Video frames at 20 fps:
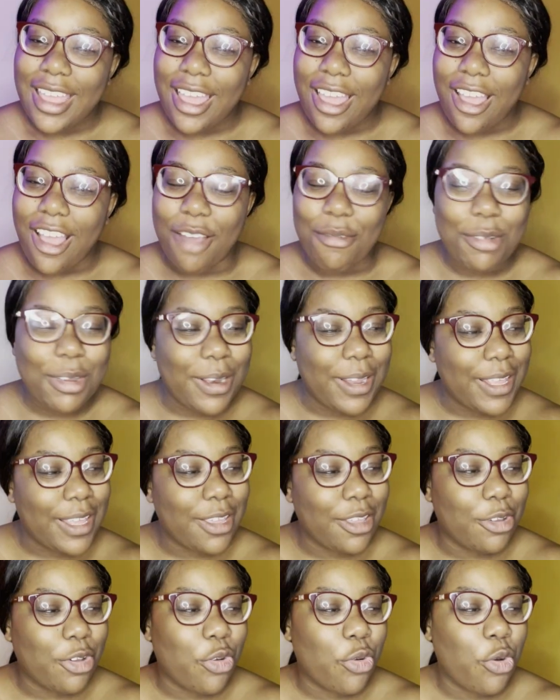I'm going to
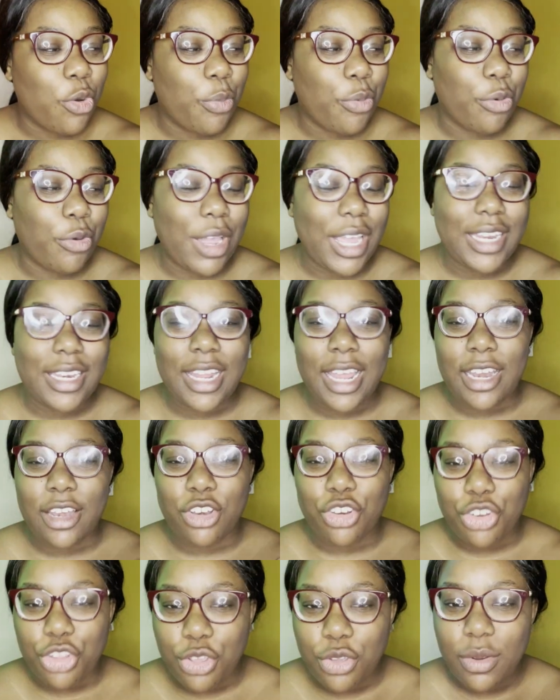incorporate that
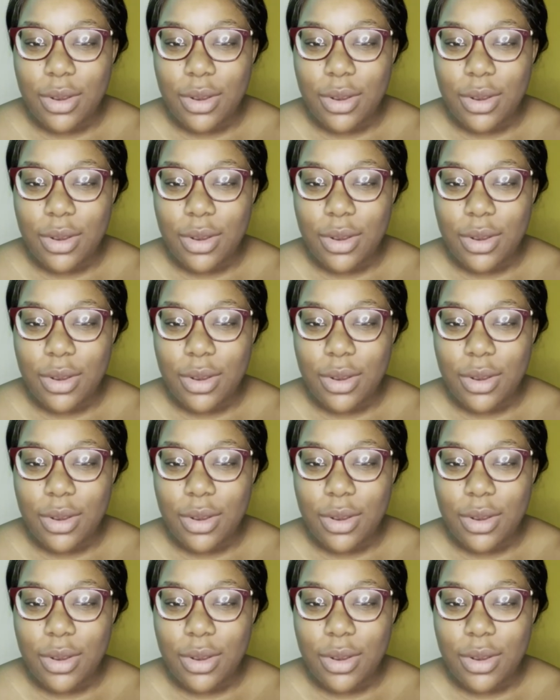new